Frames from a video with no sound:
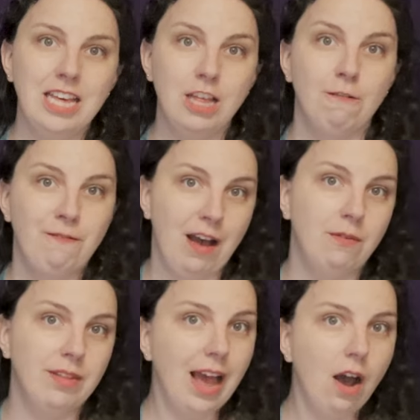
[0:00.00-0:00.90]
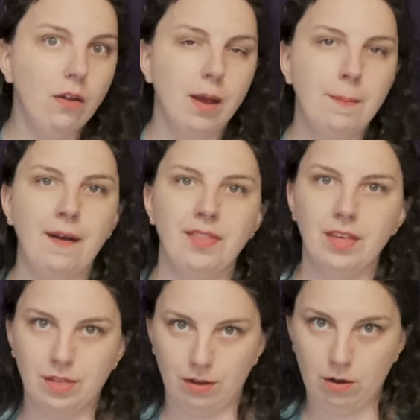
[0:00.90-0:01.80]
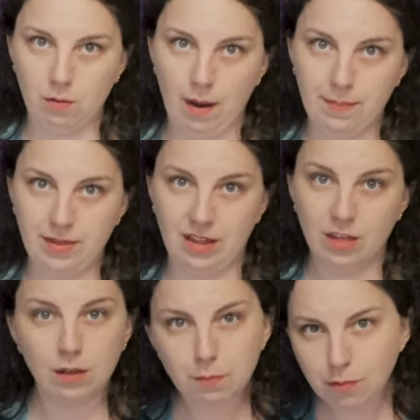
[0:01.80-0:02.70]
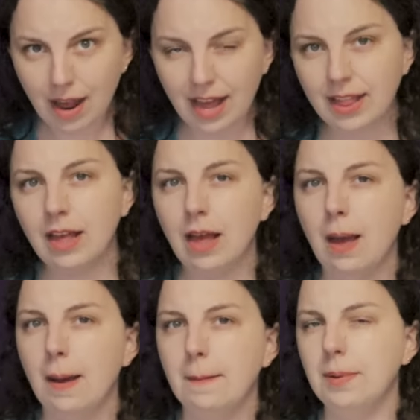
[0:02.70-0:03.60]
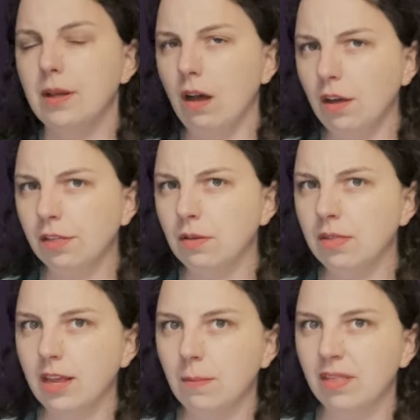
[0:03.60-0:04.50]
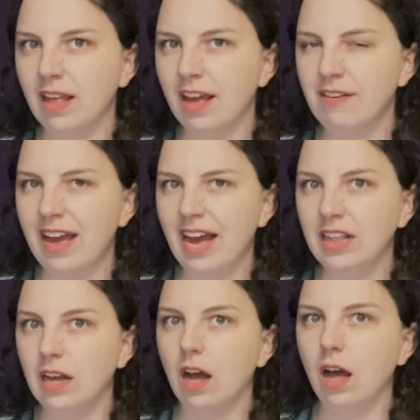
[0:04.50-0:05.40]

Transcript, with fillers: he's found out about this corrupted Spren, but also seems to have had